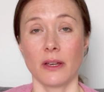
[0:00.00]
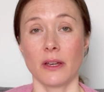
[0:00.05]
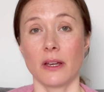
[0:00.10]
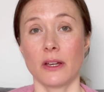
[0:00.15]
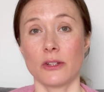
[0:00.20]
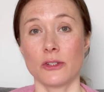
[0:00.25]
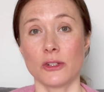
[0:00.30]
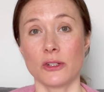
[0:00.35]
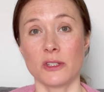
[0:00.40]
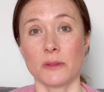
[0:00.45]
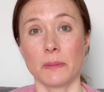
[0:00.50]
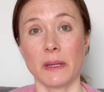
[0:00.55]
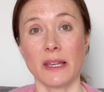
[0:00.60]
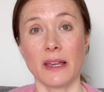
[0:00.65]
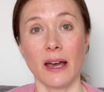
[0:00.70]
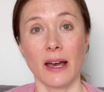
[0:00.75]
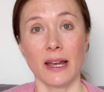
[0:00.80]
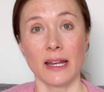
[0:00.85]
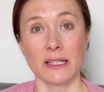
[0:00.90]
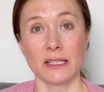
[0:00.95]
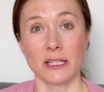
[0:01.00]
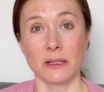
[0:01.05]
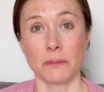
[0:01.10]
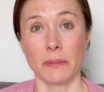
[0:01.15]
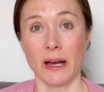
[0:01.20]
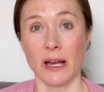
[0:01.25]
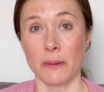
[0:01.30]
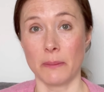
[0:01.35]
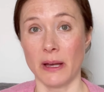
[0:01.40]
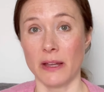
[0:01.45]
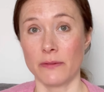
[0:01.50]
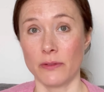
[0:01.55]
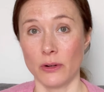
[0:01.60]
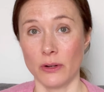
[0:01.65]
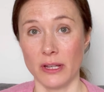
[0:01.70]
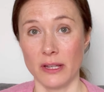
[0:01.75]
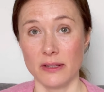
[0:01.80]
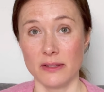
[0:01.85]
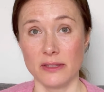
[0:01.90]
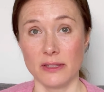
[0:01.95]
and just be guided by my
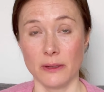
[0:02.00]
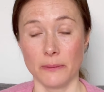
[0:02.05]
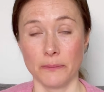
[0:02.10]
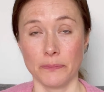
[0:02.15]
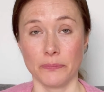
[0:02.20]
voice.